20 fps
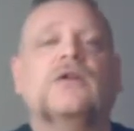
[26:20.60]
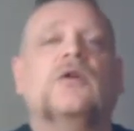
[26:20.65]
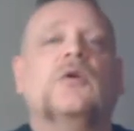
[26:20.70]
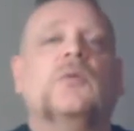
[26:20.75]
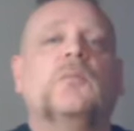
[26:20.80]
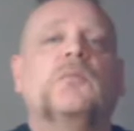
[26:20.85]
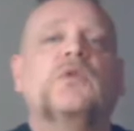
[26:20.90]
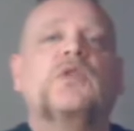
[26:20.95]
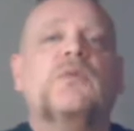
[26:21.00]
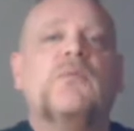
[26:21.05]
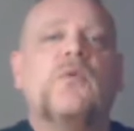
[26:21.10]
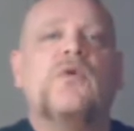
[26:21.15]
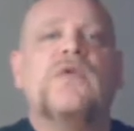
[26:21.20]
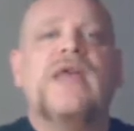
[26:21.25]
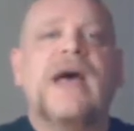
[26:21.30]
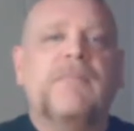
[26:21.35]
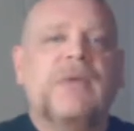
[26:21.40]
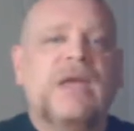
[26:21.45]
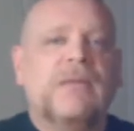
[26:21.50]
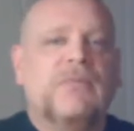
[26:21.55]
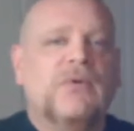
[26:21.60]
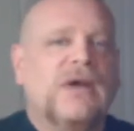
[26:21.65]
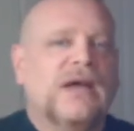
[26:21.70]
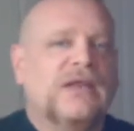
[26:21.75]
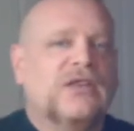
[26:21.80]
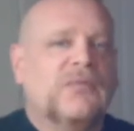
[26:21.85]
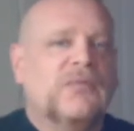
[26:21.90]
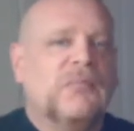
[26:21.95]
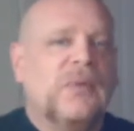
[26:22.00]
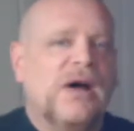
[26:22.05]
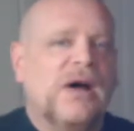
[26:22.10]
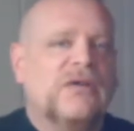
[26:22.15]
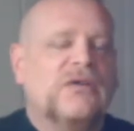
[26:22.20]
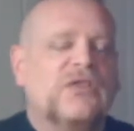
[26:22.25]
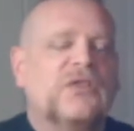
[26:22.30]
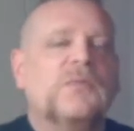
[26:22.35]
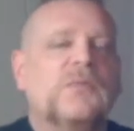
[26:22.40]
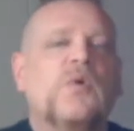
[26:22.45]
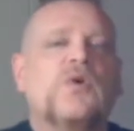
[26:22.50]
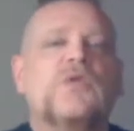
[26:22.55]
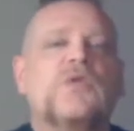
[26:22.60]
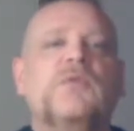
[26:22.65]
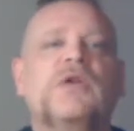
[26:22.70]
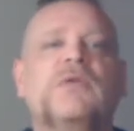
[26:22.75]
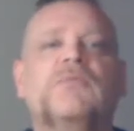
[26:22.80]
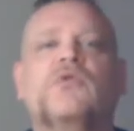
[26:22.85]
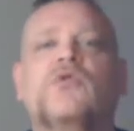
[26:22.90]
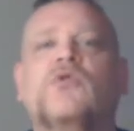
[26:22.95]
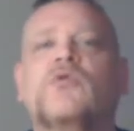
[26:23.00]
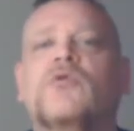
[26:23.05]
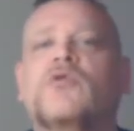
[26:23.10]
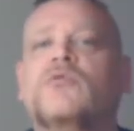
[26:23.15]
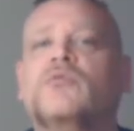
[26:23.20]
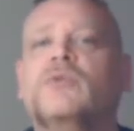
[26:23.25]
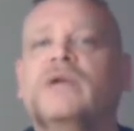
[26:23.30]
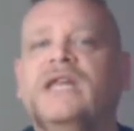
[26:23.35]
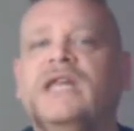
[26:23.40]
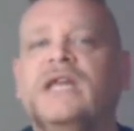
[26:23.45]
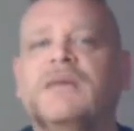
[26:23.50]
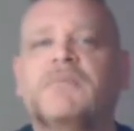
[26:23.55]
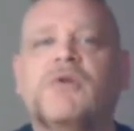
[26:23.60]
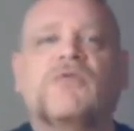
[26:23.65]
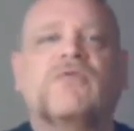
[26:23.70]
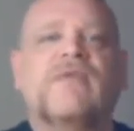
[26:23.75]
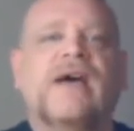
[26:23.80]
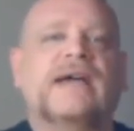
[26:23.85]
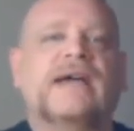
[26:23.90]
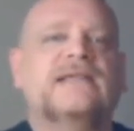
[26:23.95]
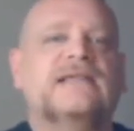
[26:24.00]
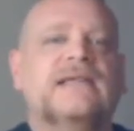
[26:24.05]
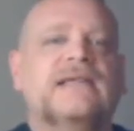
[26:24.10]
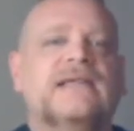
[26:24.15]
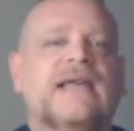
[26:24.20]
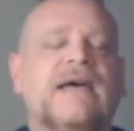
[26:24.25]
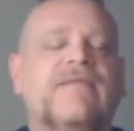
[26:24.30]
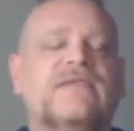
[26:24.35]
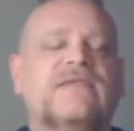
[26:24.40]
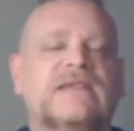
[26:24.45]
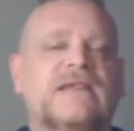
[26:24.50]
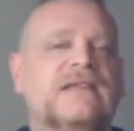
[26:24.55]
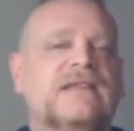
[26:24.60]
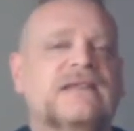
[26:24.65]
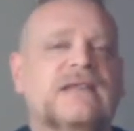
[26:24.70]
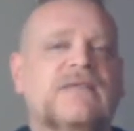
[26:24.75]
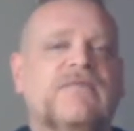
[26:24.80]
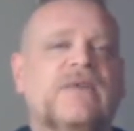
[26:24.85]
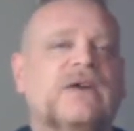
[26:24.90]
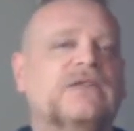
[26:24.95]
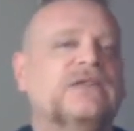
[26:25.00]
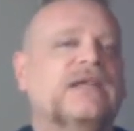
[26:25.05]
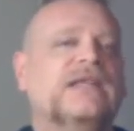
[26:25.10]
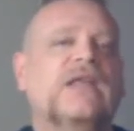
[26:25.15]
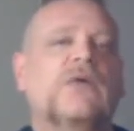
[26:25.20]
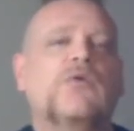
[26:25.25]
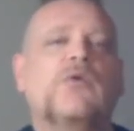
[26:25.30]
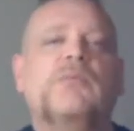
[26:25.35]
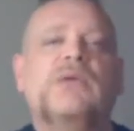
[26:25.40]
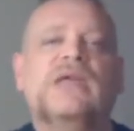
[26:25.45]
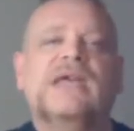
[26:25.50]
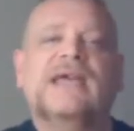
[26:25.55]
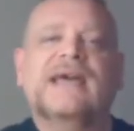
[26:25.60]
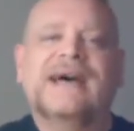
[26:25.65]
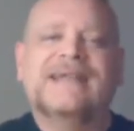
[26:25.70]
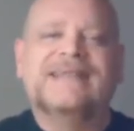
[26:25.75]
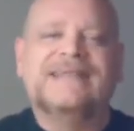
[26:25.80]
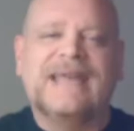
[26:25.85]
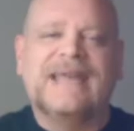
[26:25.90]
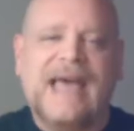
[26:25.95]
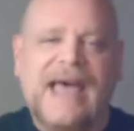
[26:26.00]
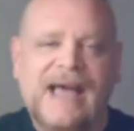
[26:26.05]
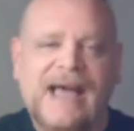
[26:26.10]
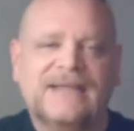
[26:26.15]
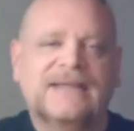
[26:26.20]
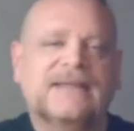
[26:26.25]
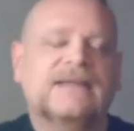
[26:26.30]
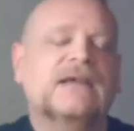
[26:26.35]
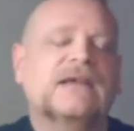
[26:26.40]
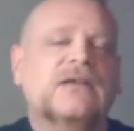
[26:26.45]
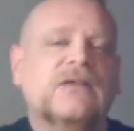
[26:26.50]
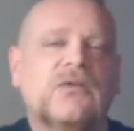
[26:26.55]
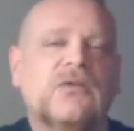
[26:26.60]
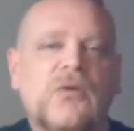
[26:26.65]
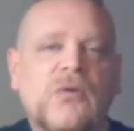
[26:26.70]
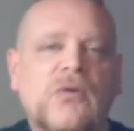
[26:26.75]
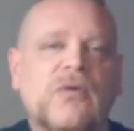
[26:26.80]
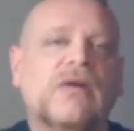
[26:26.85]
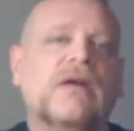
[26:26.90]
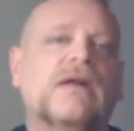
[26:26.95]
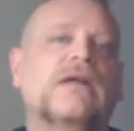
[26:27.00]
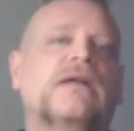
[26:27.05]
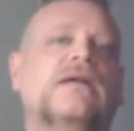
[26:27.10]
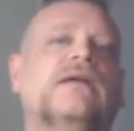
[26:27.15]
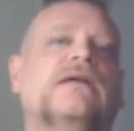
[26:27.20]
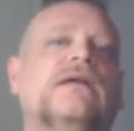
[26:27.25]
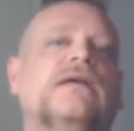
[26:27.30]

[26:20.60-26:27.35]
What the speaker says: But the more that paper got debunked, the more the people who were reading about vaccine hesitancy felt like they were being attacked and ignored.